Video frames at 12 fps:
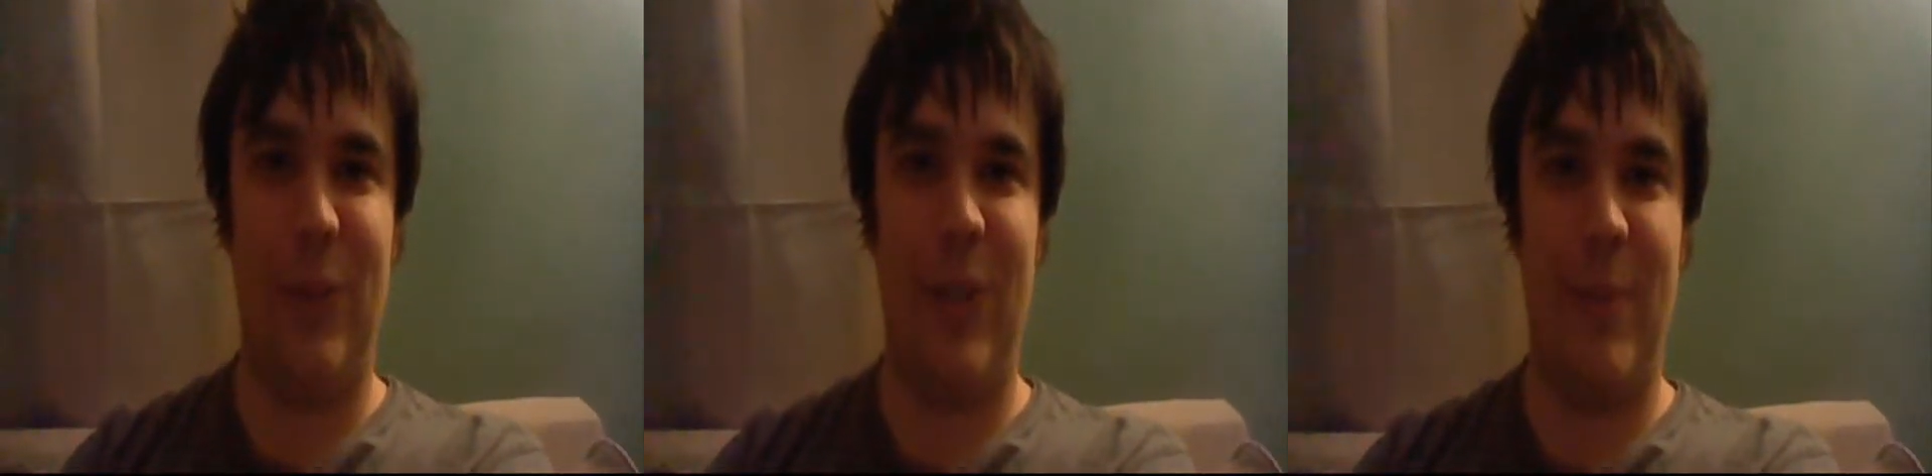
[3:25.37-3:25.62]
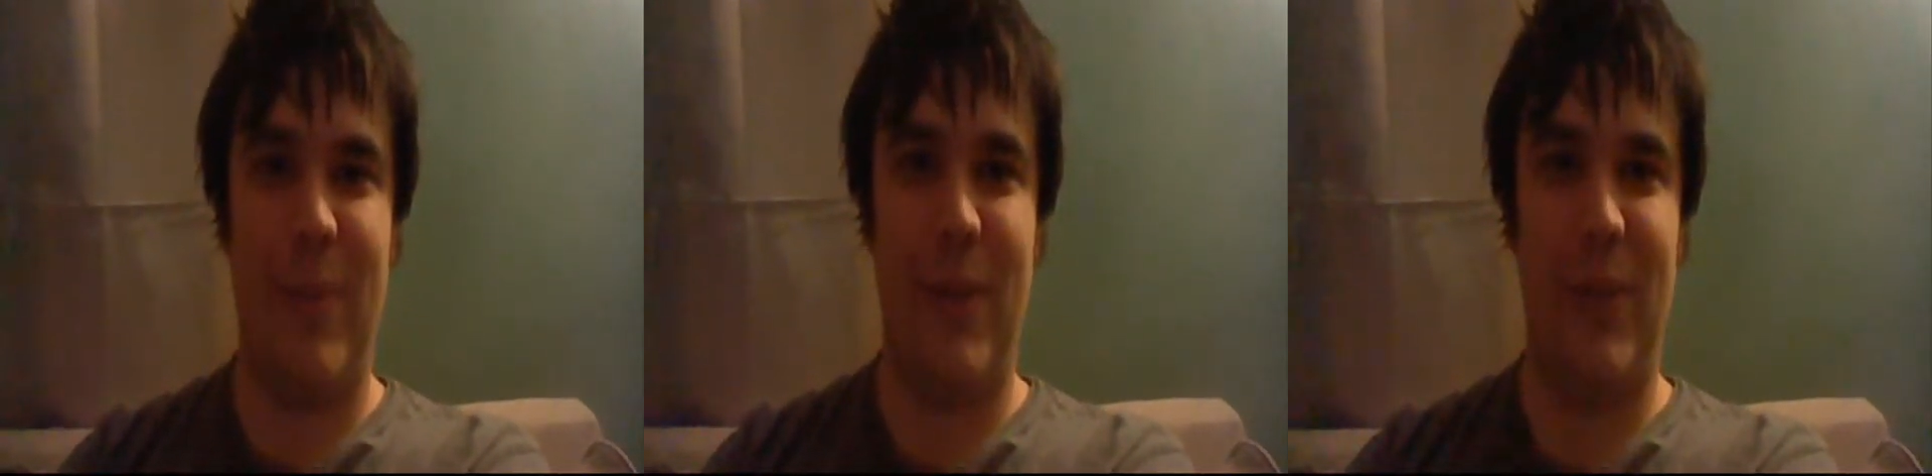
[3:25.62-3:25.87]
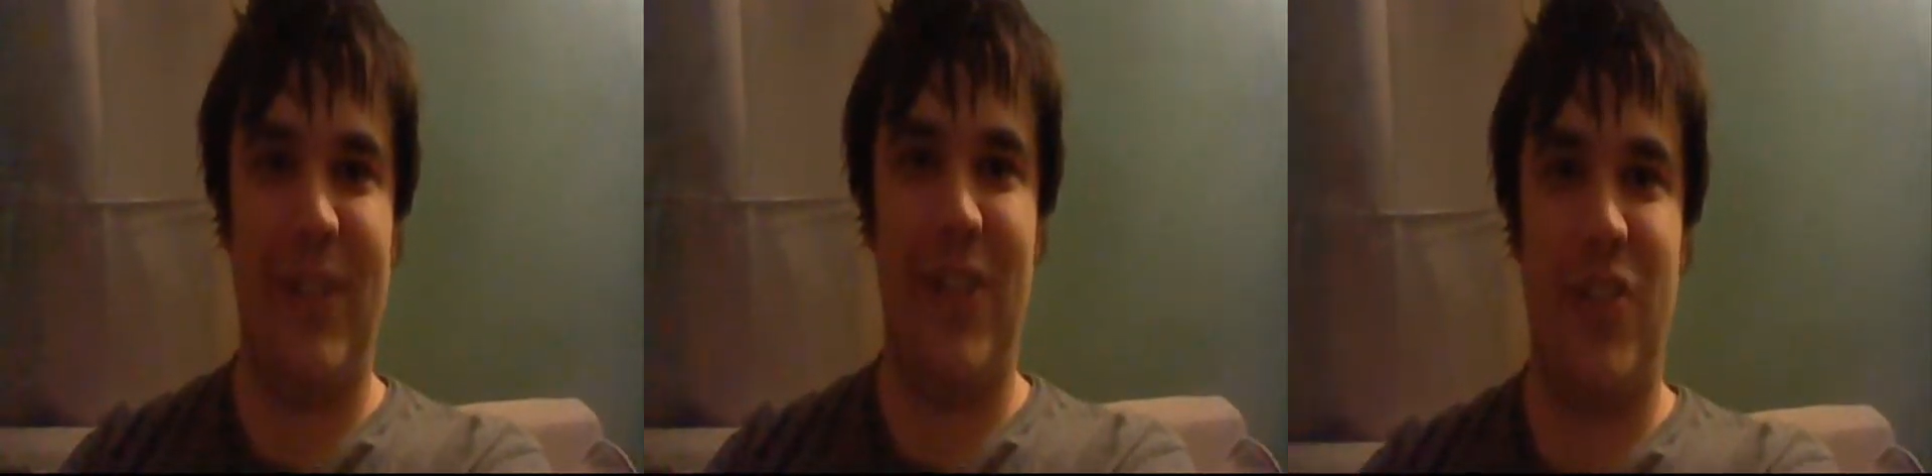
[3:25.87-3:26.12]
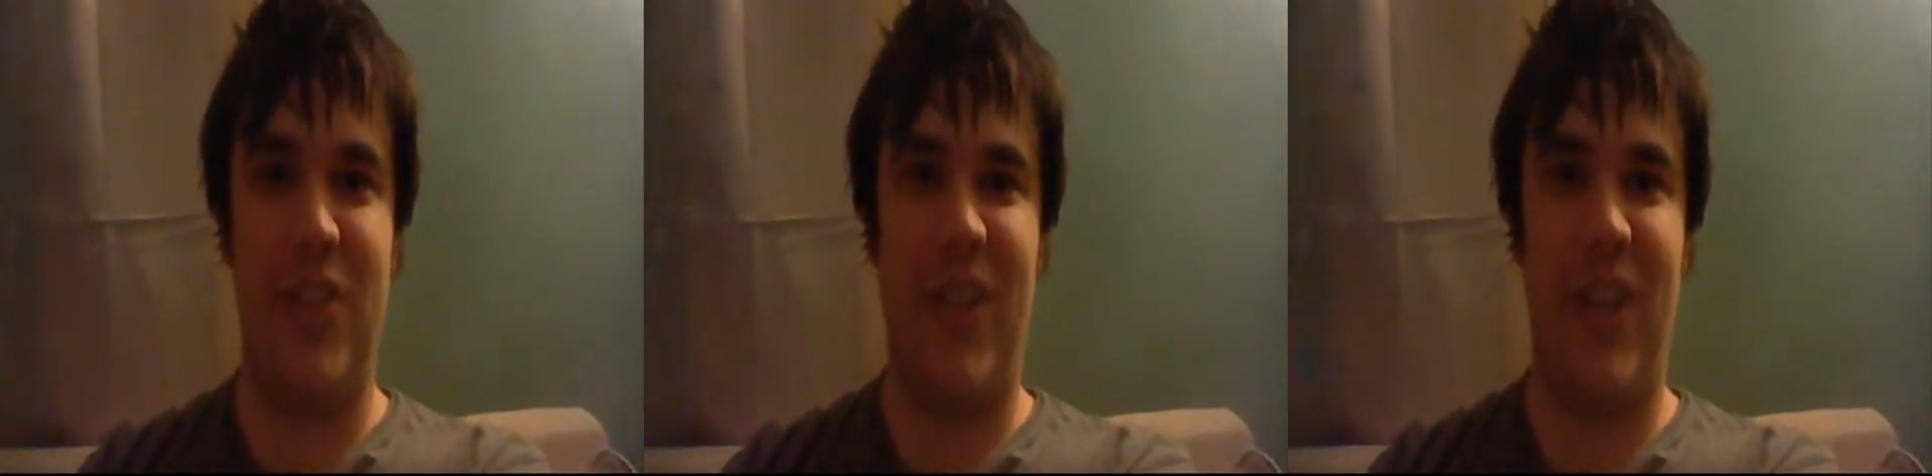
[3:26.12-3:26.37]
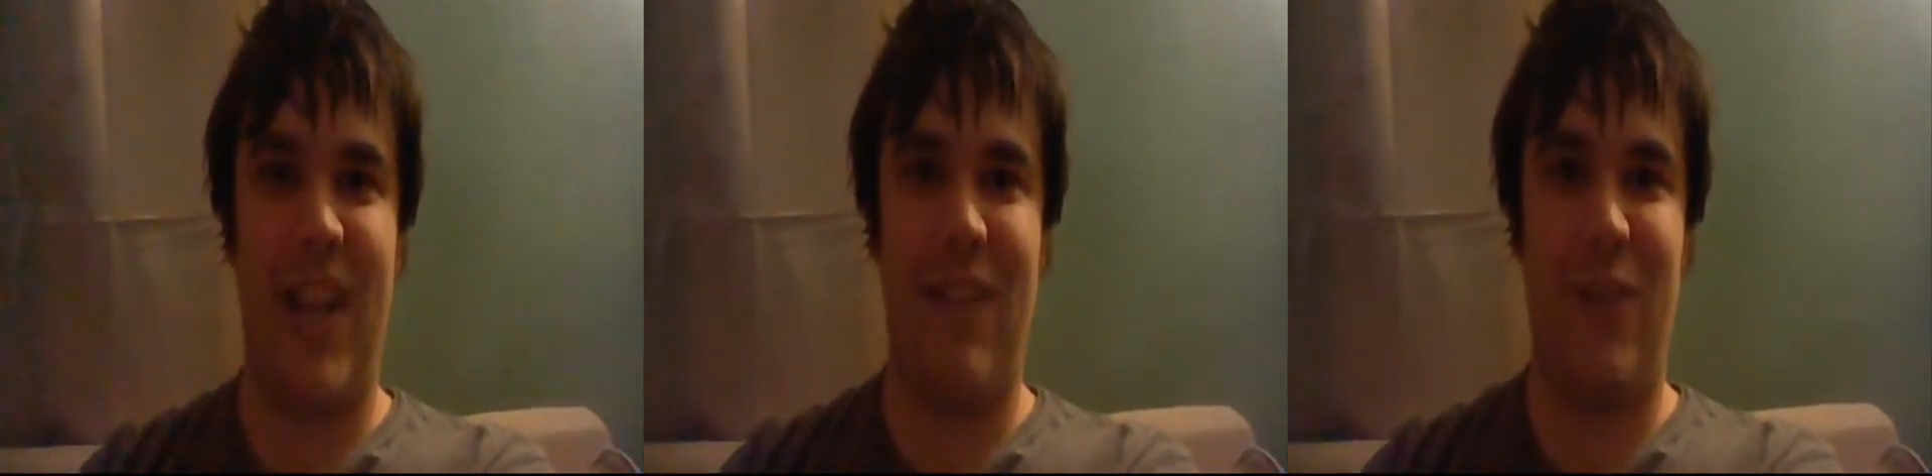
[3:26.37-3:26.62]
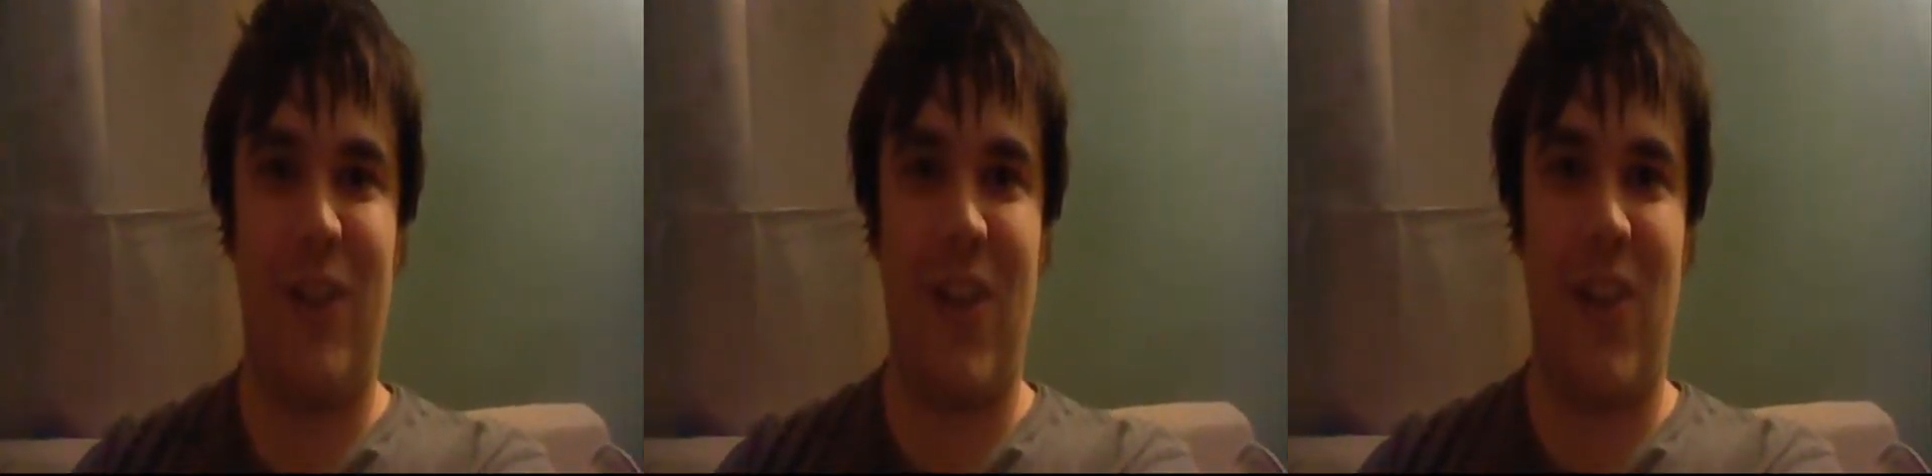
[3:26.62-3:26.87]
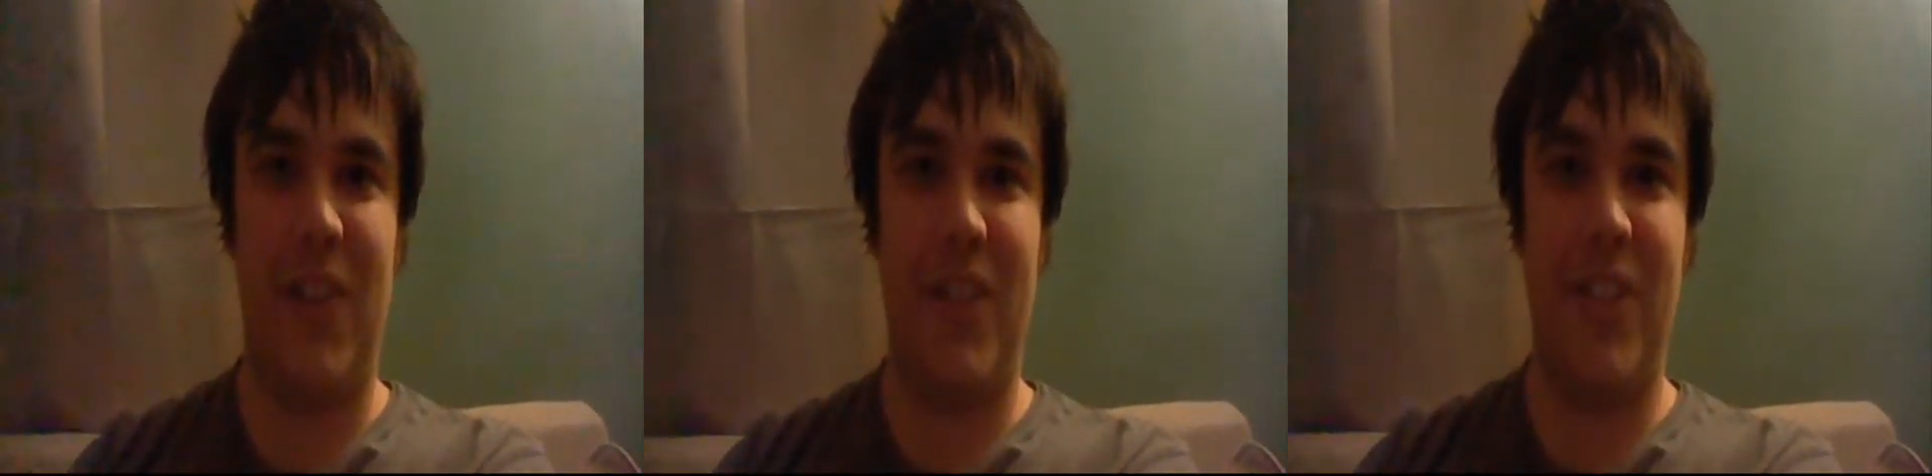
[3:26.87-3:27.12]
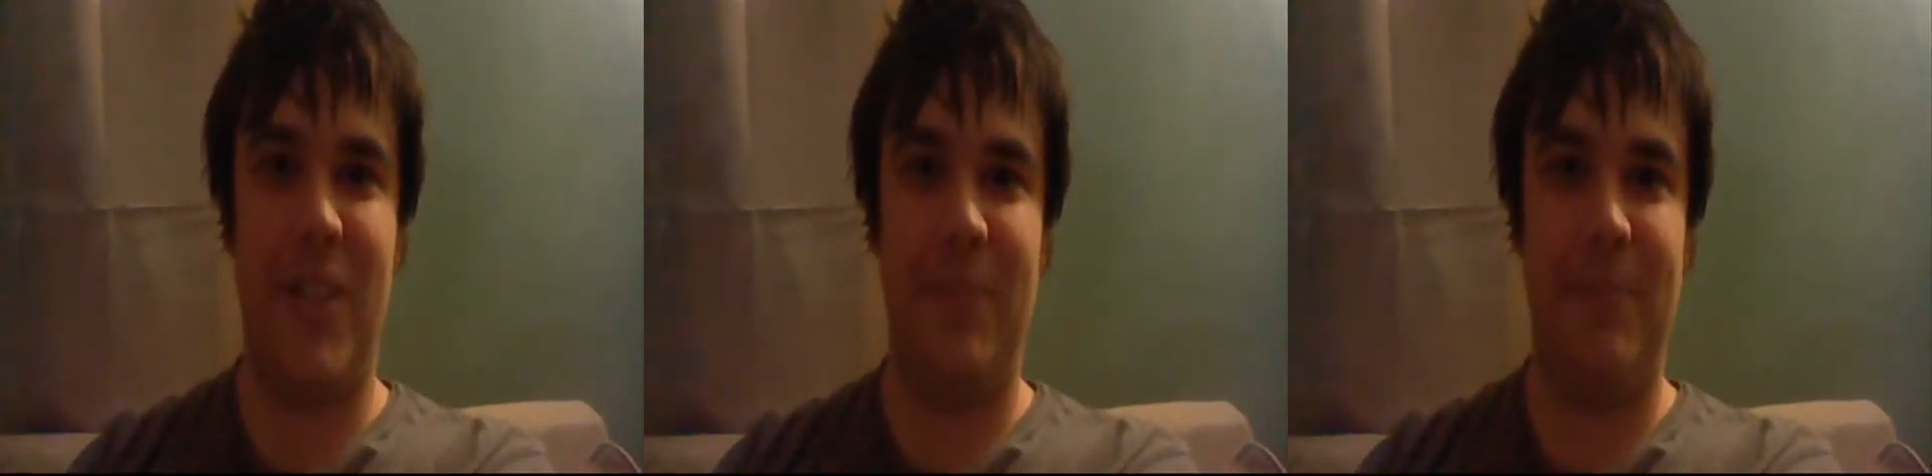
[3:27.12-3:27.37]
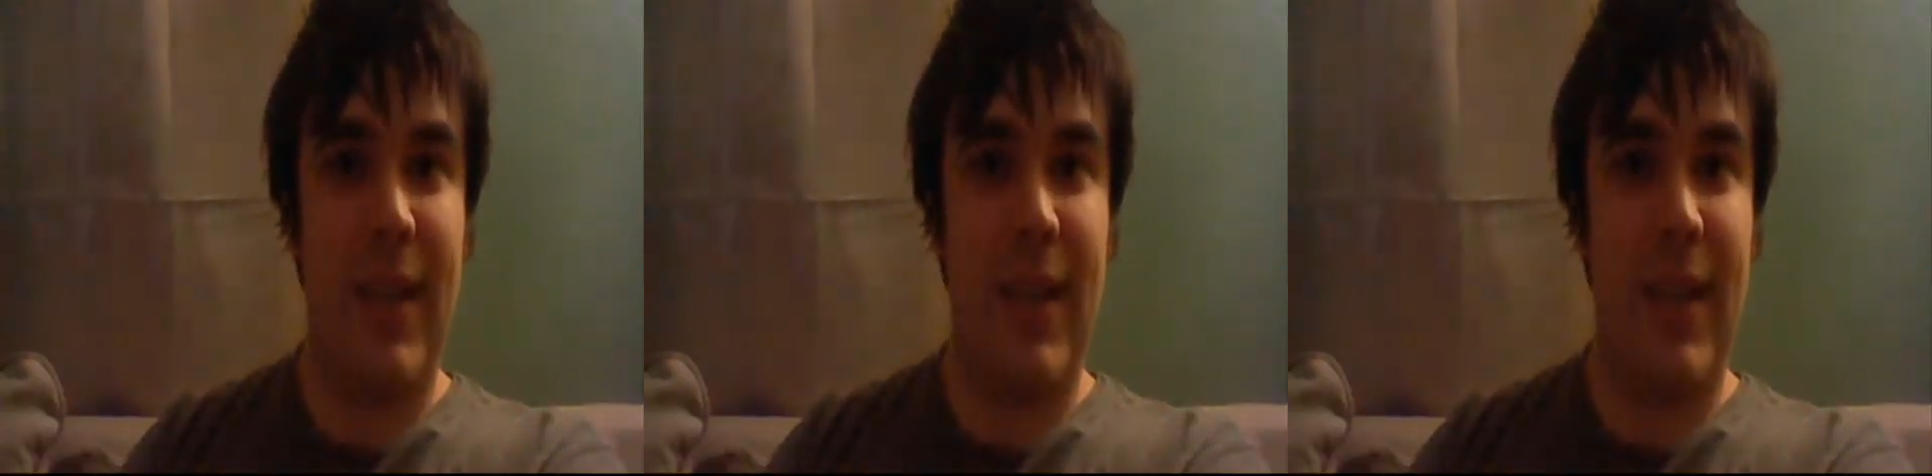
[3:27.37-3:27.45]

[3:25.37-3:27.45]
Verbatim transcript: learning about literature after college.